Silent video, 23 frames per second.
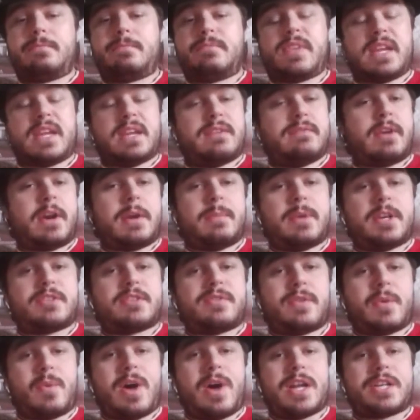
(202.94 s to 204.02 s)
thank you very much
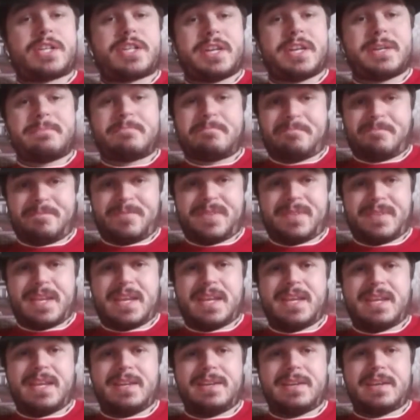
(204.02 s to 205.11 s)
for watching,
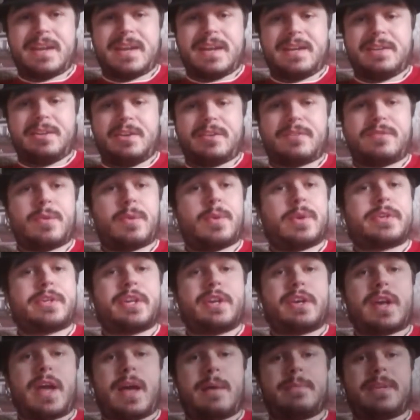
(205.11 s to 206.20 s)
and I look forward to
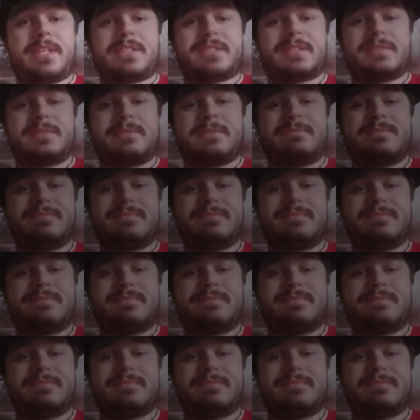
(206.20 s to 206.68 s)
your comments.